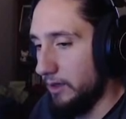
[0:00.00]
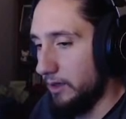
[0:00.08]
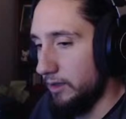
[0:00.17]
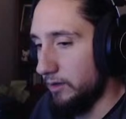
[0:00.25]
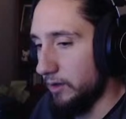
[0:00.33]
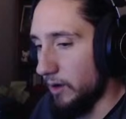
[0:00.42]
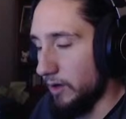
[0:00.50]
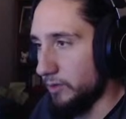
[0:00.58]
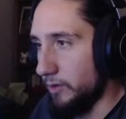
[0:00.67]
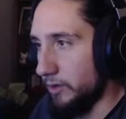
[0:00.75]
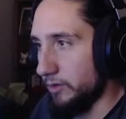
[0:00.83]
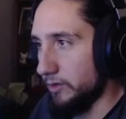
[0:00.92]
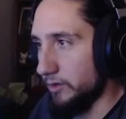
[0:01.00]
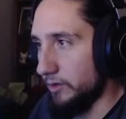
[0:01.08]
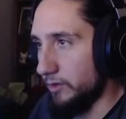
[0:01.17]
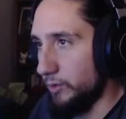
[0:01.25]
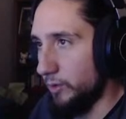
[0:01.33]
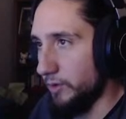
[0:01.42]
their exposure to the
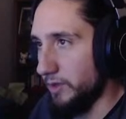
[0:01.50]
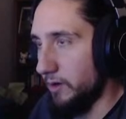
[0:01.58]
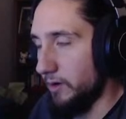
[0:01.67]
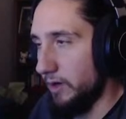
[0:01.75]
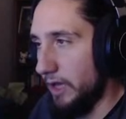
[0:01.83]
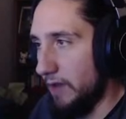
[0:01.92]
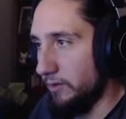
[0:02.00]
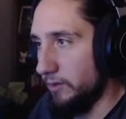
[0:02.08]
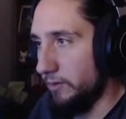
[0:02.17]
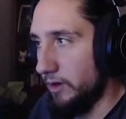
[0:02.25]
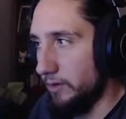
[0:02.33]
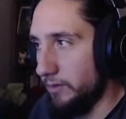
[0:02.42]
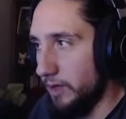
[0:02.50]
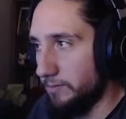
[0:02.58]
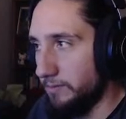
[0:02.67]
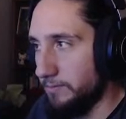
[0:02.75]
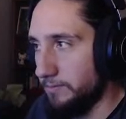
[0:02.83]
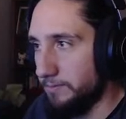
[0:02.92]
tools they already have in front of them,
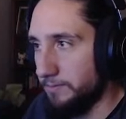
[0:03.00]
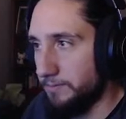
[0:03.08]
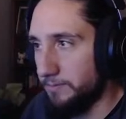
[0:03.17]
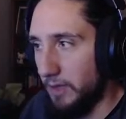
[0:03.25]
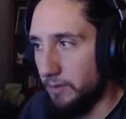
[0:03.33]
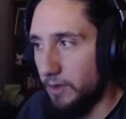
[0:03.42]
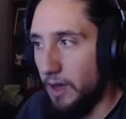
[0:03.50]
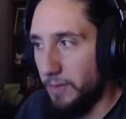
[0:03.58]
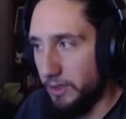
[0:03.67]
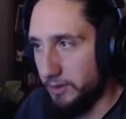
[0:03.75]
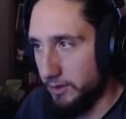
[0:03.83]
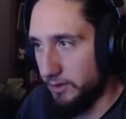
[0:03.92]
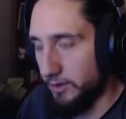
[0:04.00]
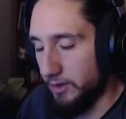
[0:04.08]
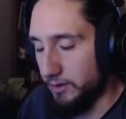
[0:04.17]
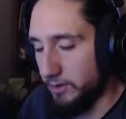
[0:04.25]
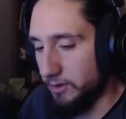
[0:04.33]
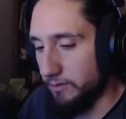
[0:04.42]
if that makes any
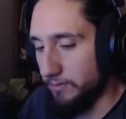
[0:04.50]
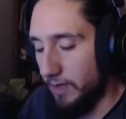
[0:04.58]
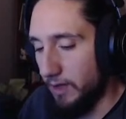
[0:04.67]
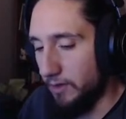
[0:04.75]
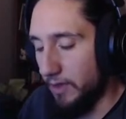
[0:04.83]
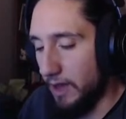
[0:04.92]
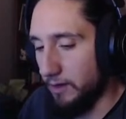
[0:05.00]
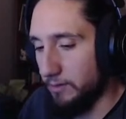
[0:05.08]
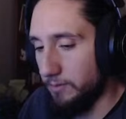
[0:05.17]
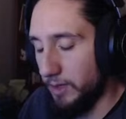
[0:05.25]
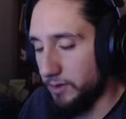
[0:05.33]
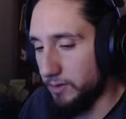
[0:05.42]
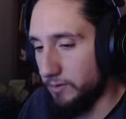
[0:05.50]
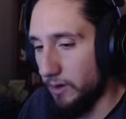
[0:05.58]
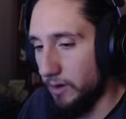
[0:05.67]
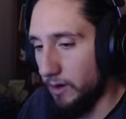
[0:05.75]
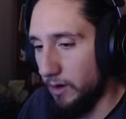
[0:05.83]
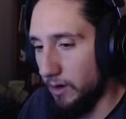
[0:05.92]
sense. And that makes it very
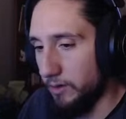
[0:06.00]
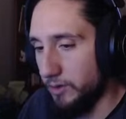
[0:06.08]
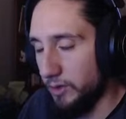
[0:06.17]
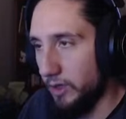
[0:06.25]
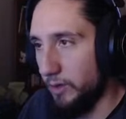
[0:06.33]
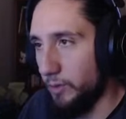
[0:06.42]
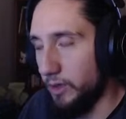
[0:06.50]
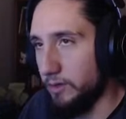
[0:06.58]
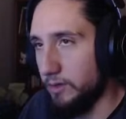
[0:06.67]
hard. So like when